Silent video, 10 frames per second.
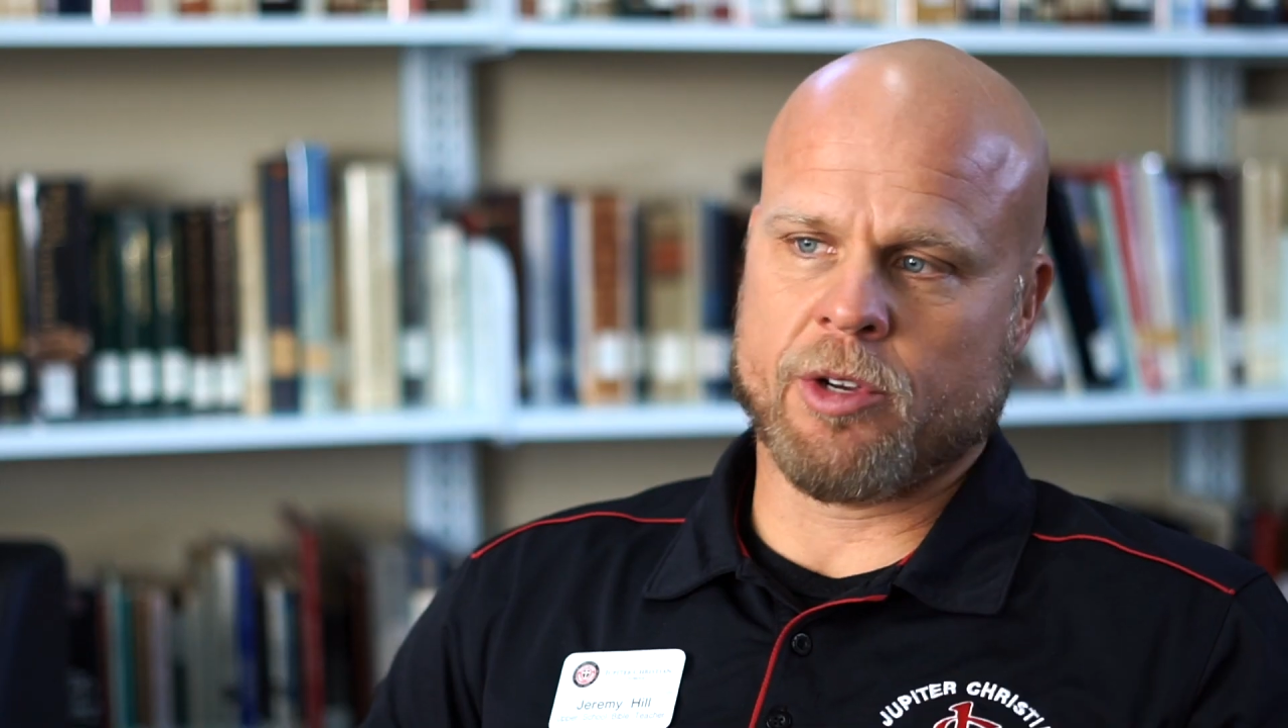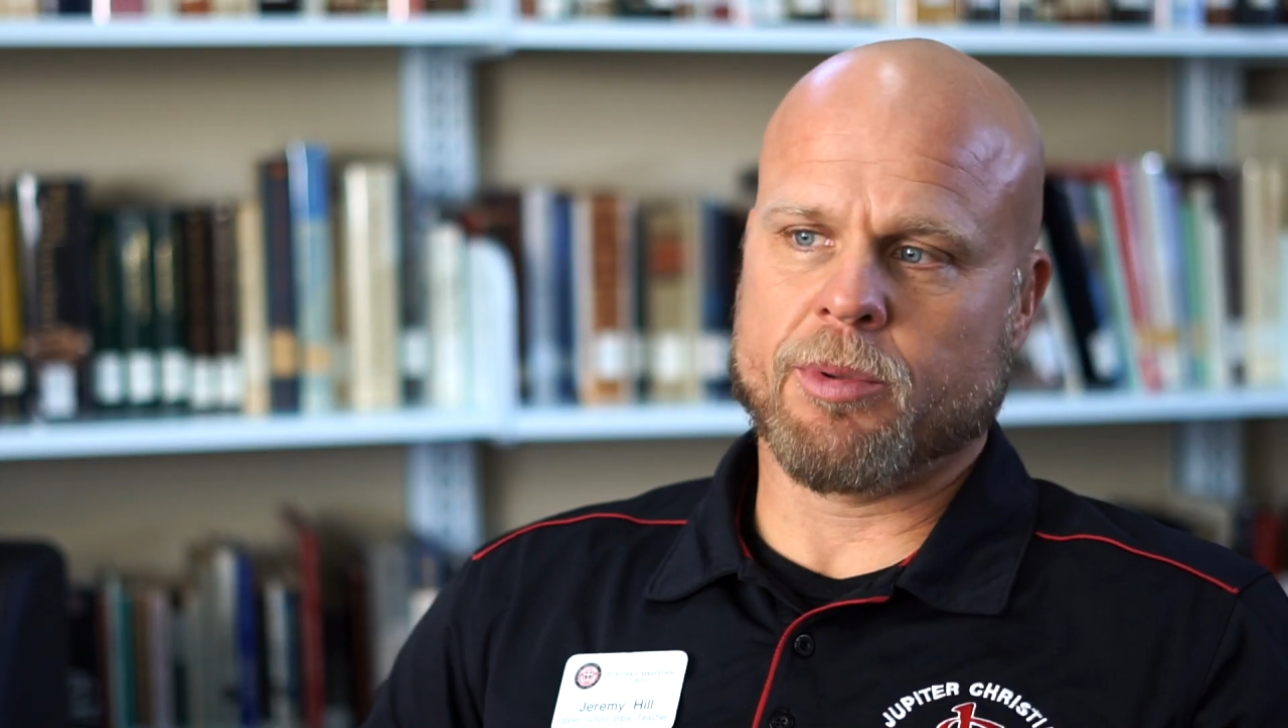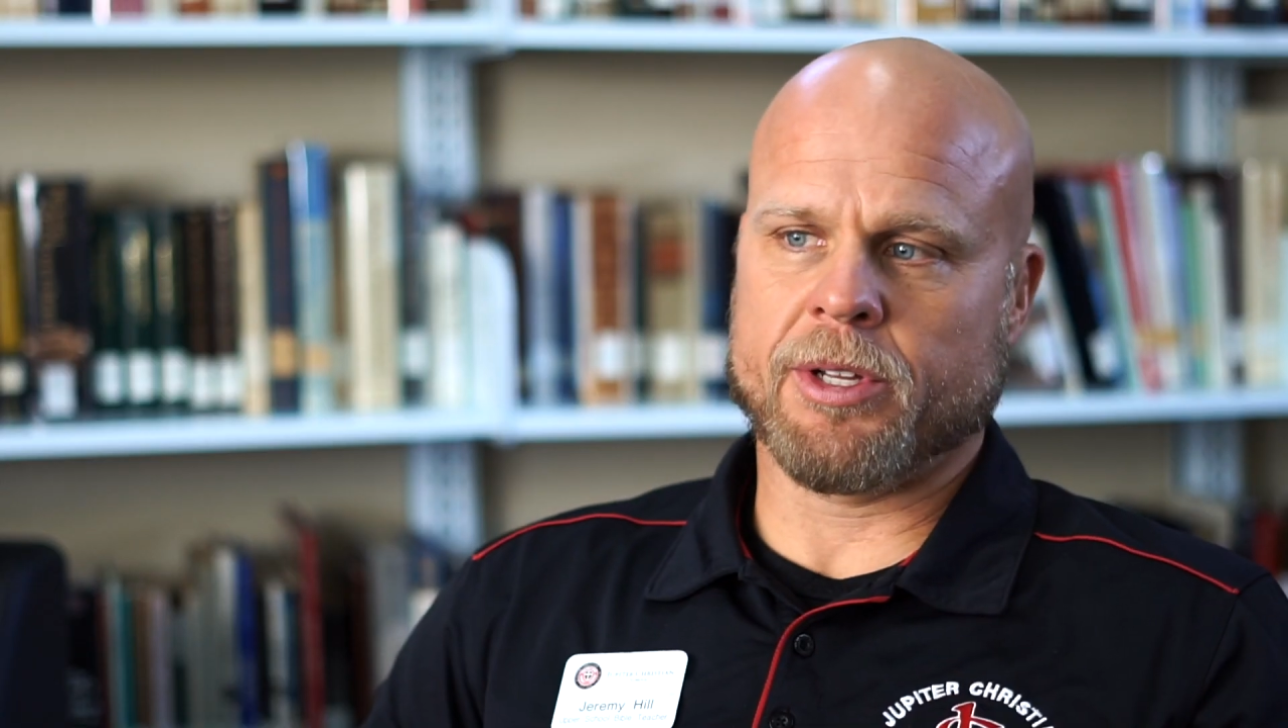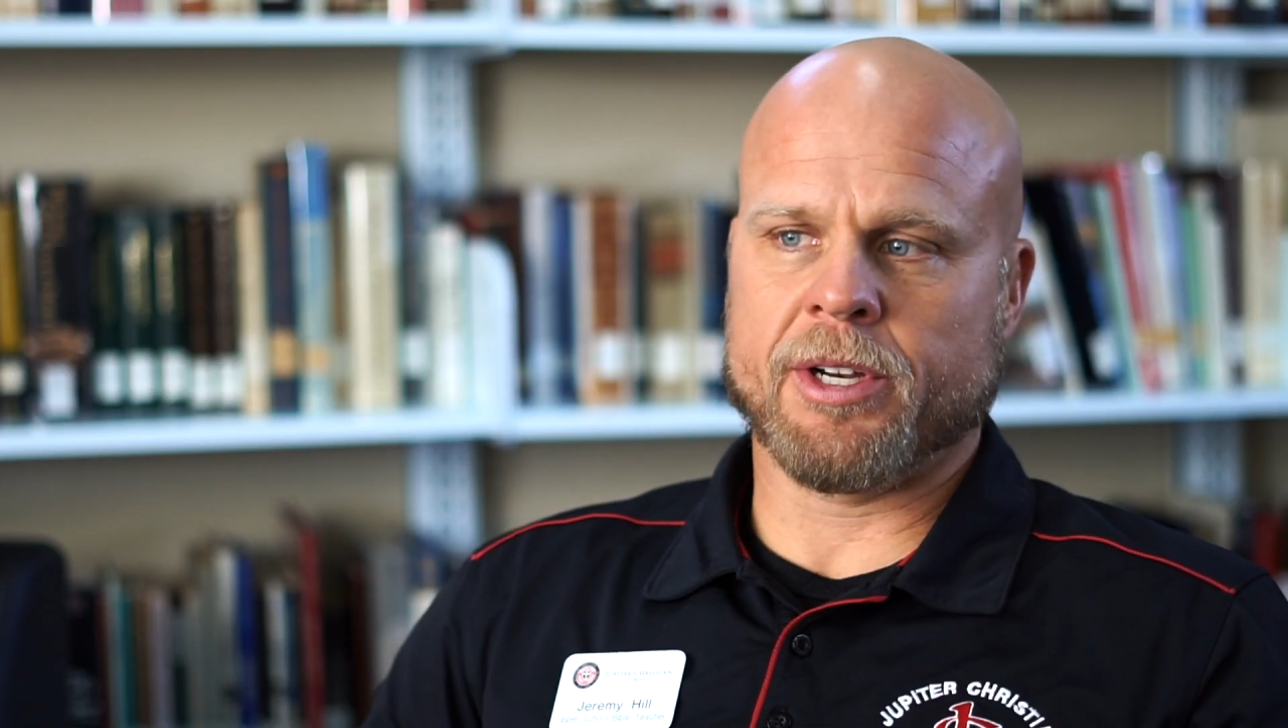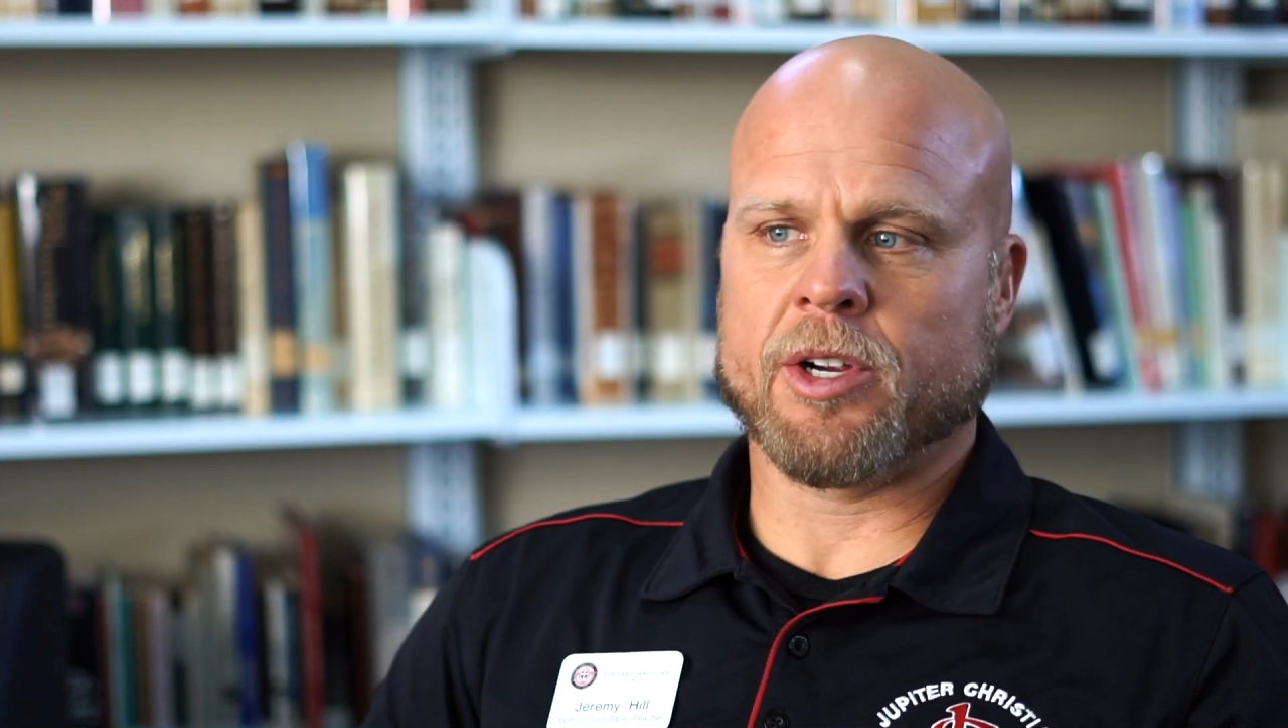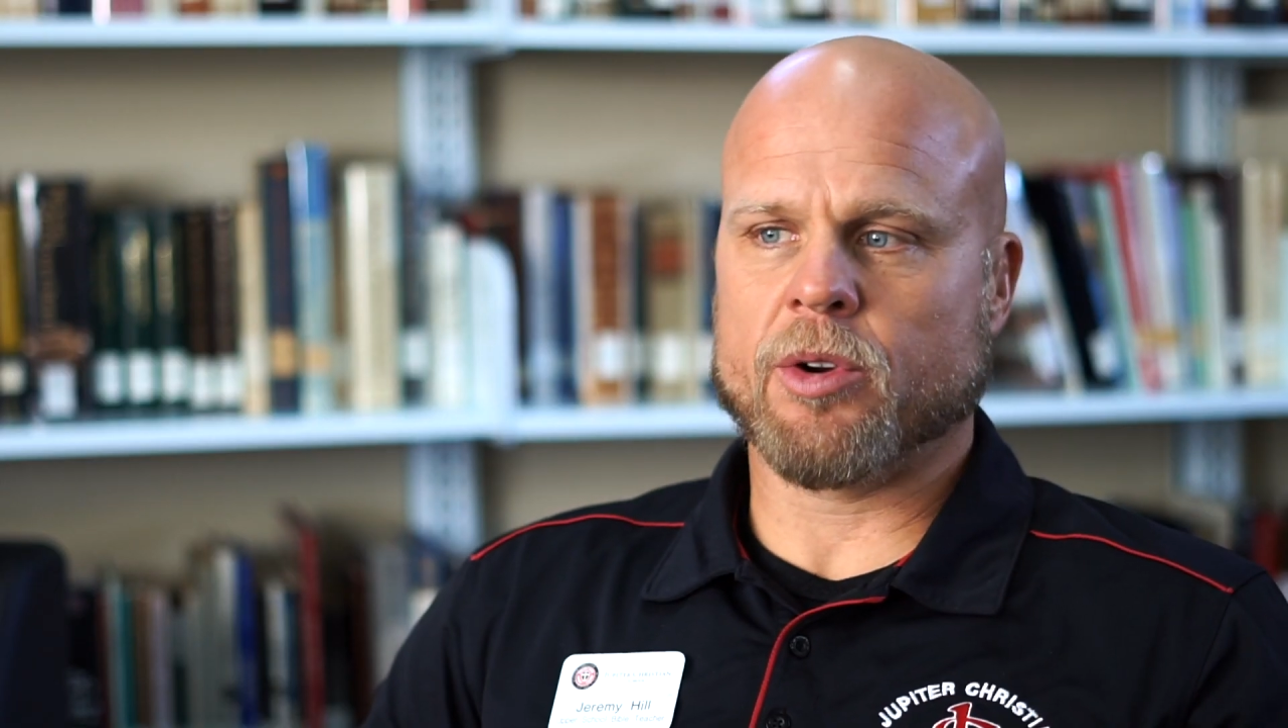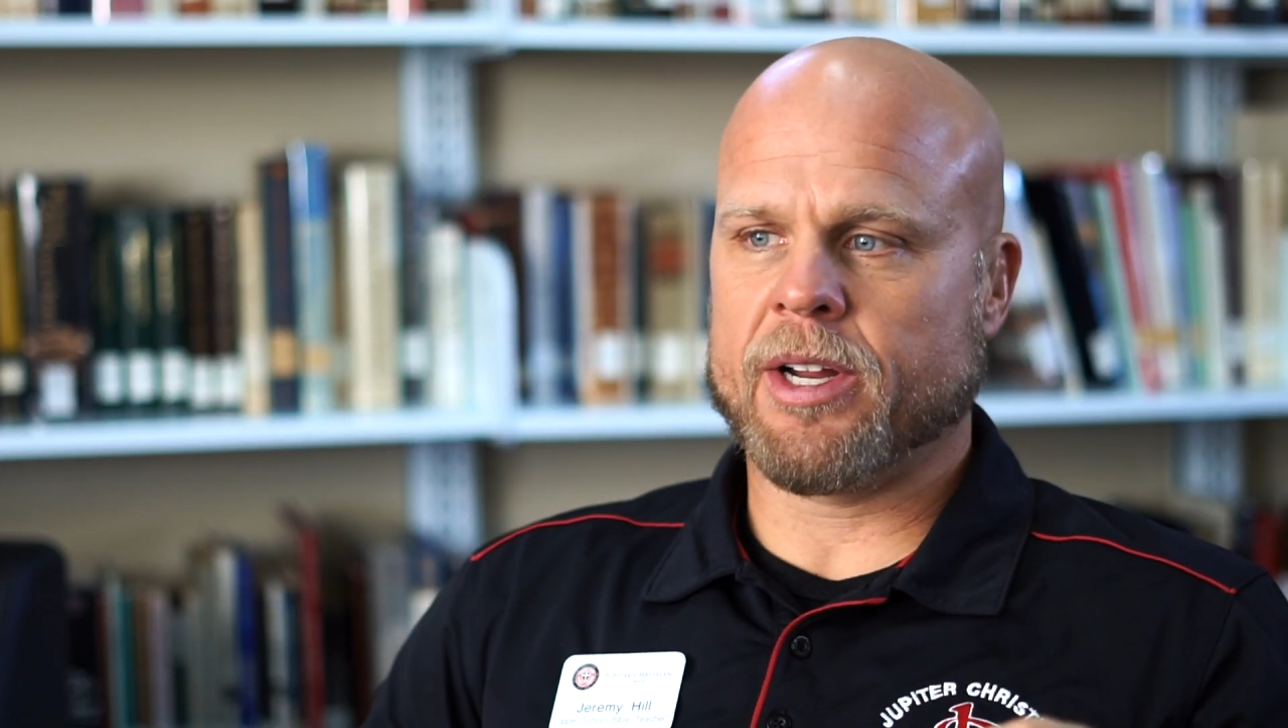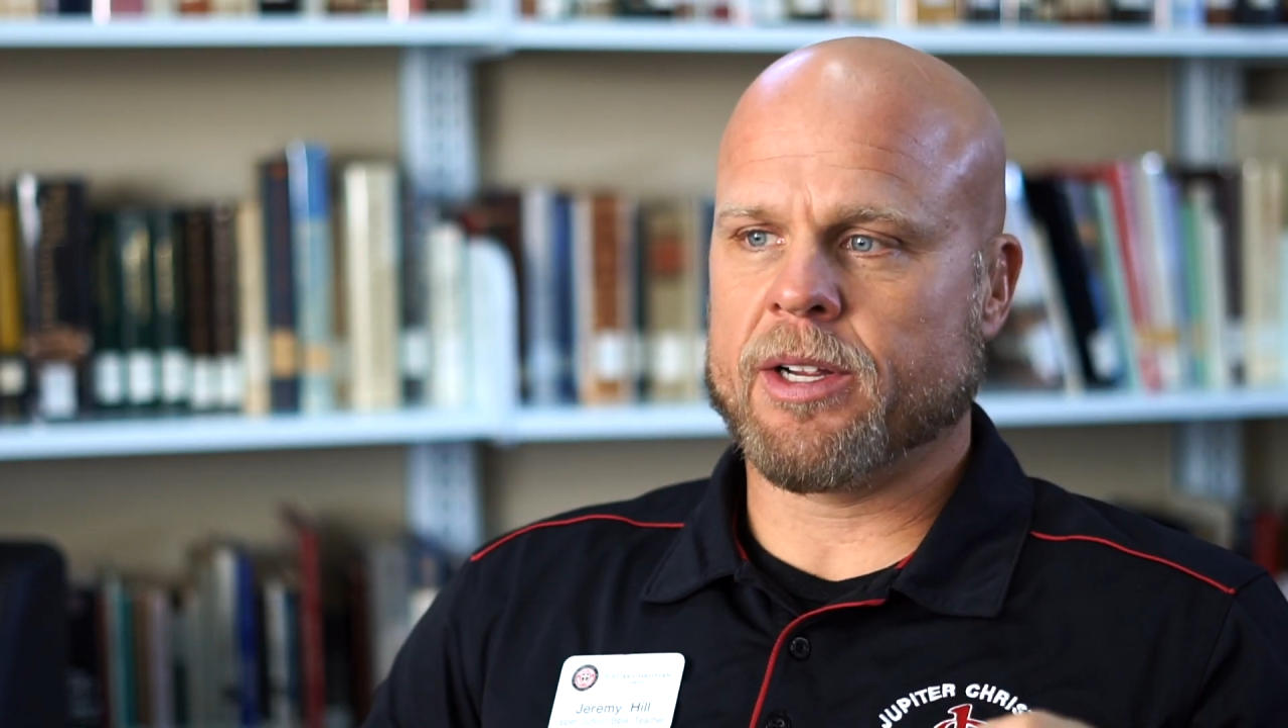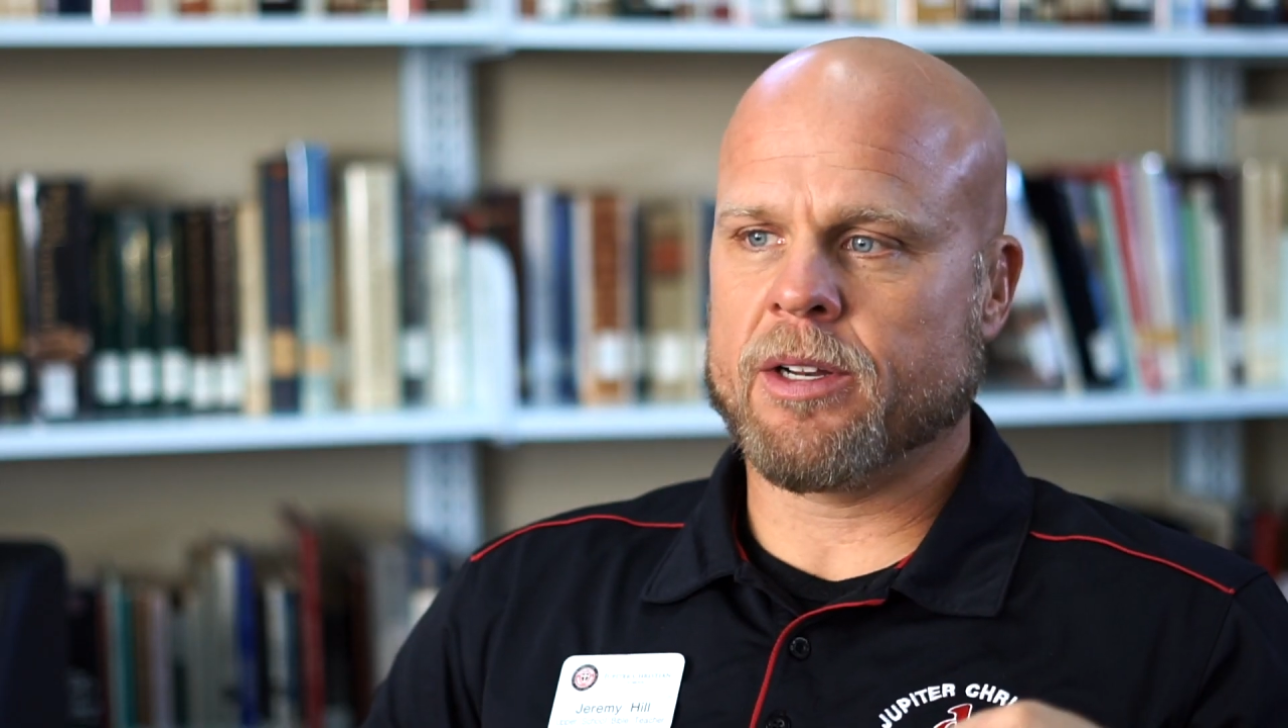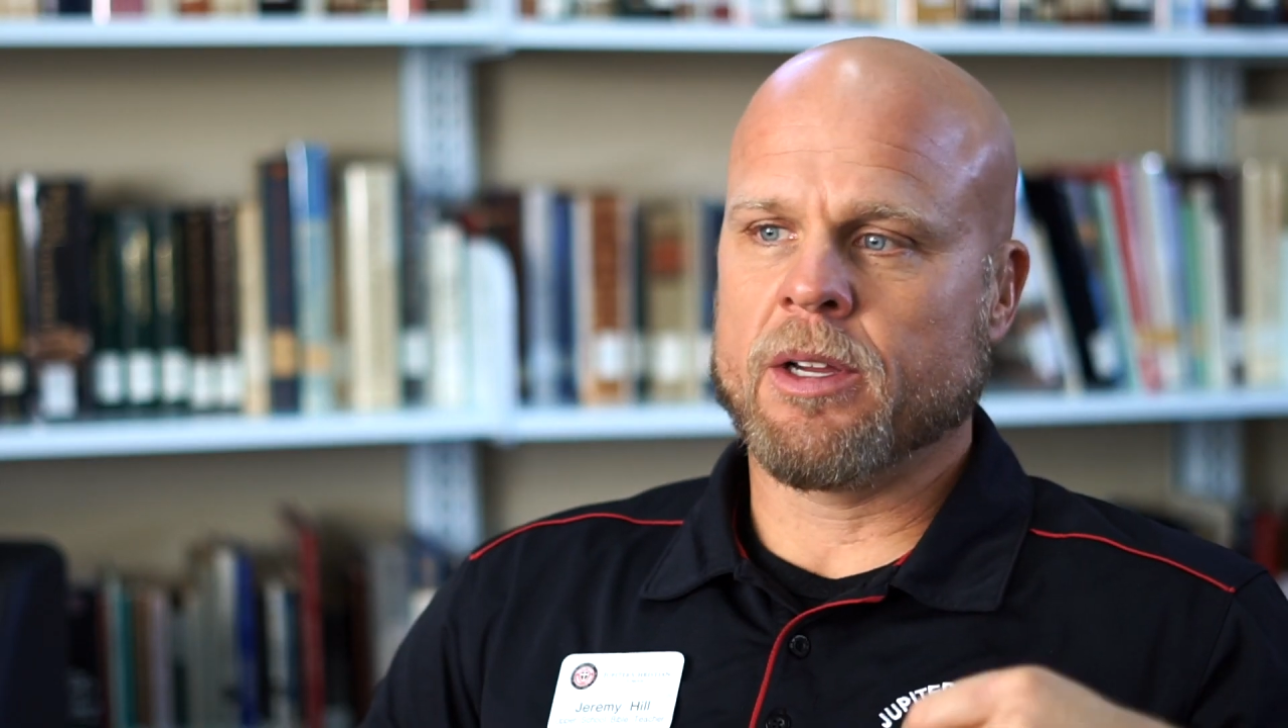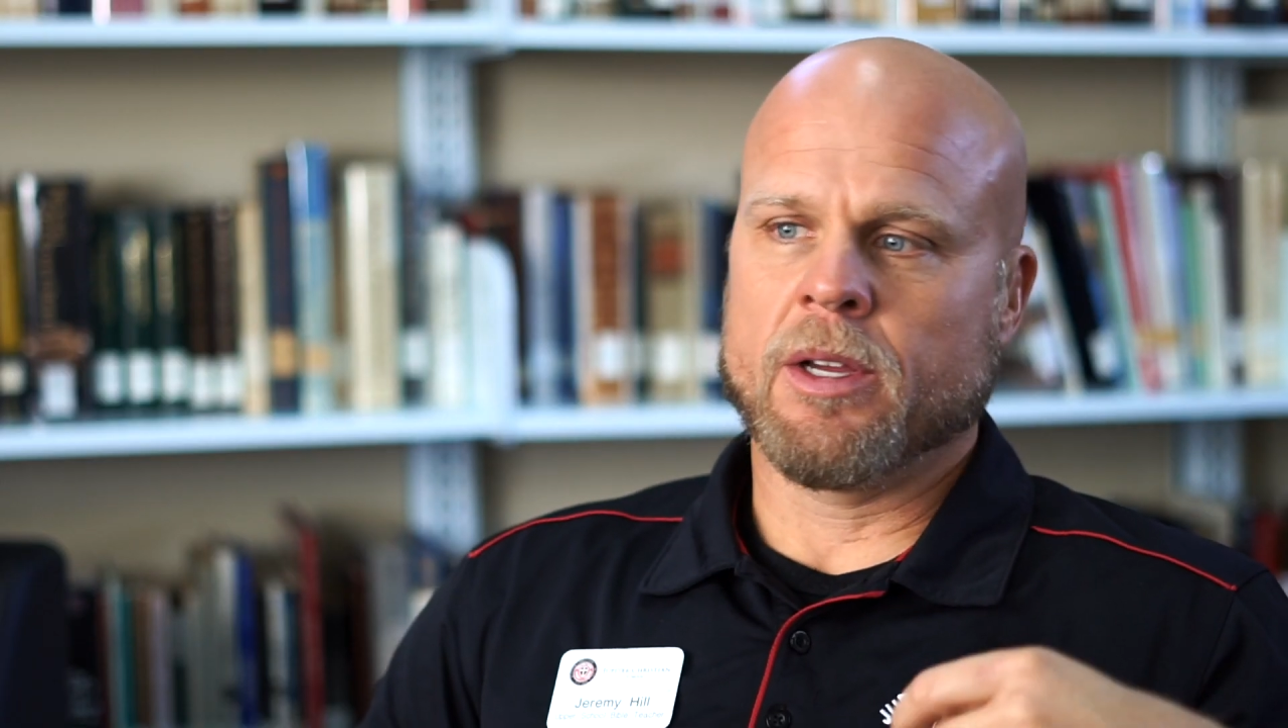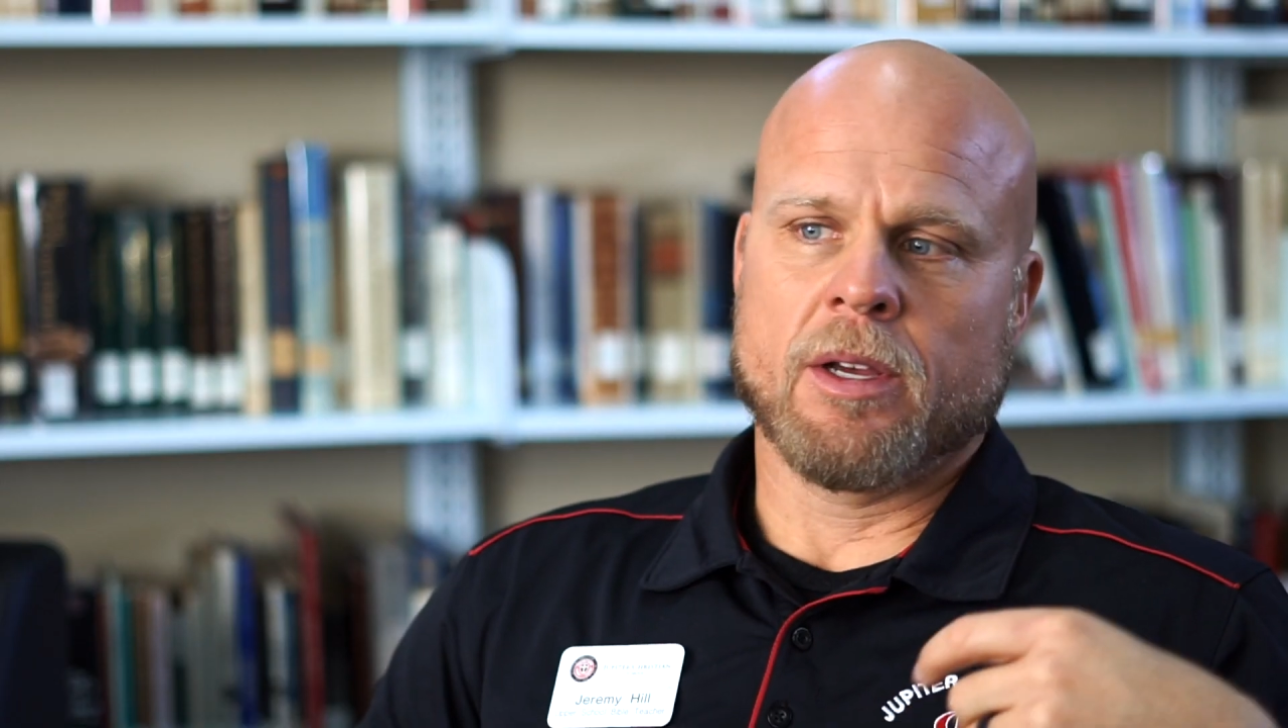completed and graded,